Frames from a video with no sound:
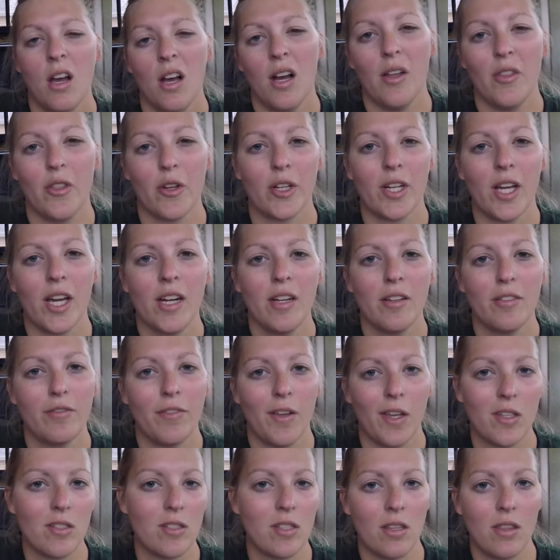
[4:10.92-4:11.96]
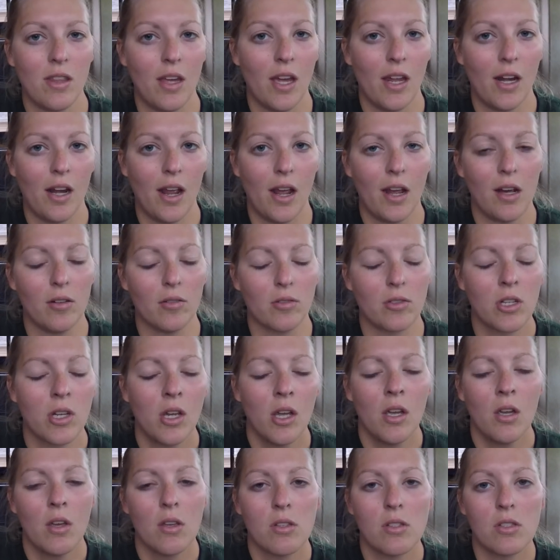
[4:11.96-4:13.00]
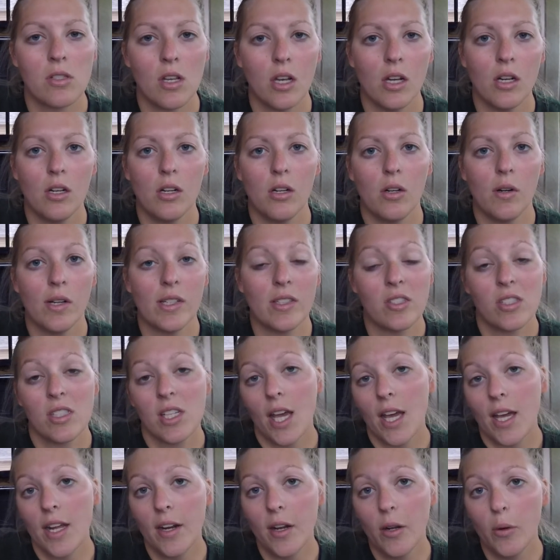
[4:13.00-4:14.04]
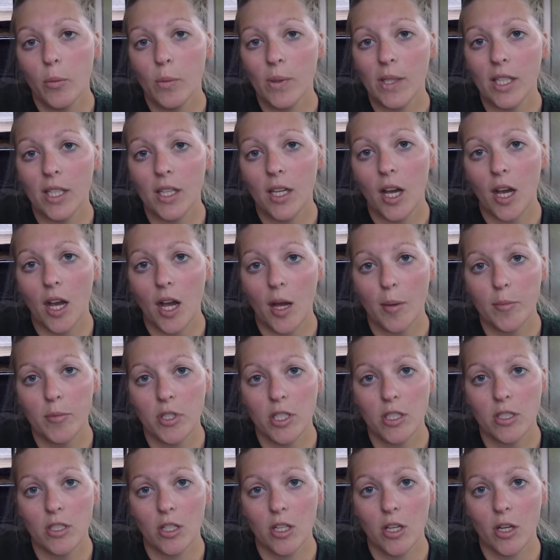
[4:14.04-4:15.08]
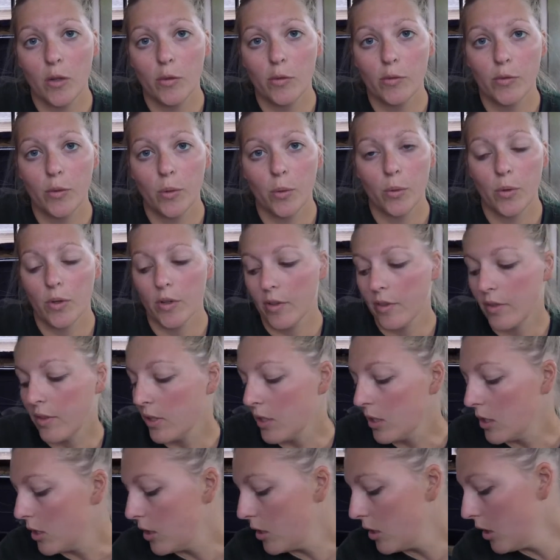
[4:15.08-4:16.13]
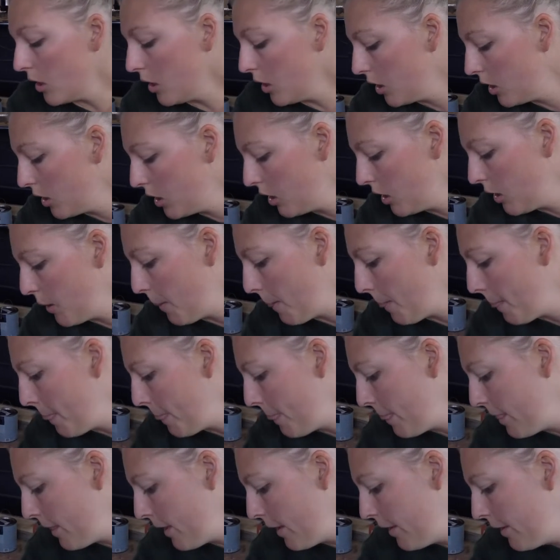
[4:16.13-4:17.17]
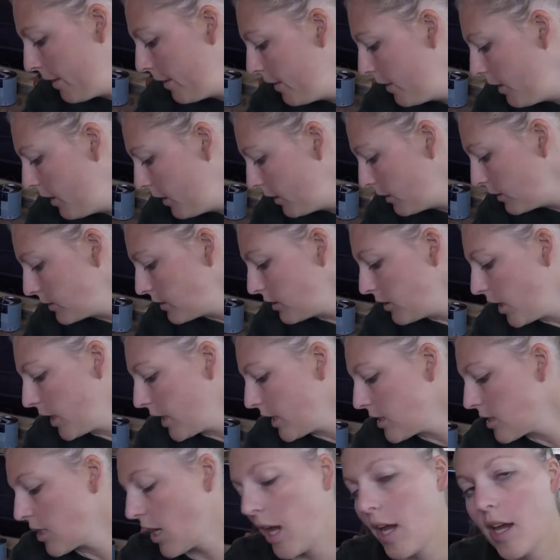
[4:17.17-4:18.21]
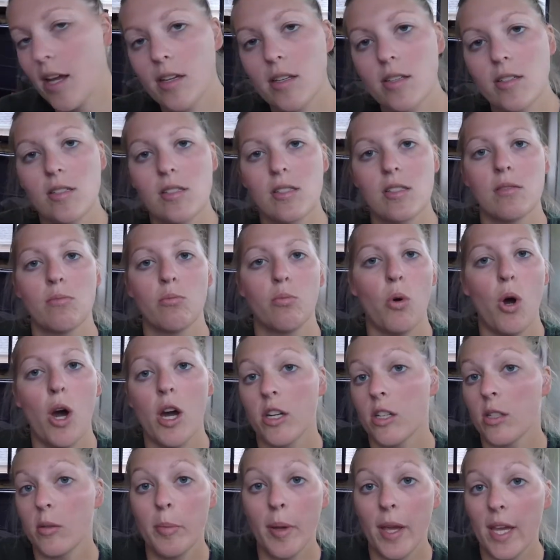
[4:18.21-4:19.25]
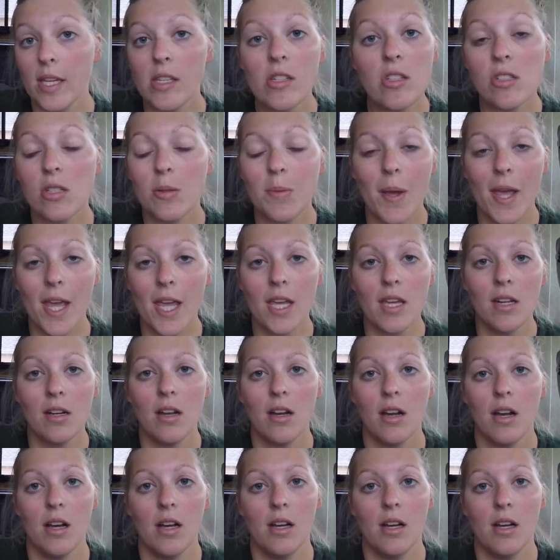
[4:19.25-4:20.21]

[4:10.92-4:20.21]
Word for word: They're kind of phasing that out. So instead, we opted to go for the latex water-based paint.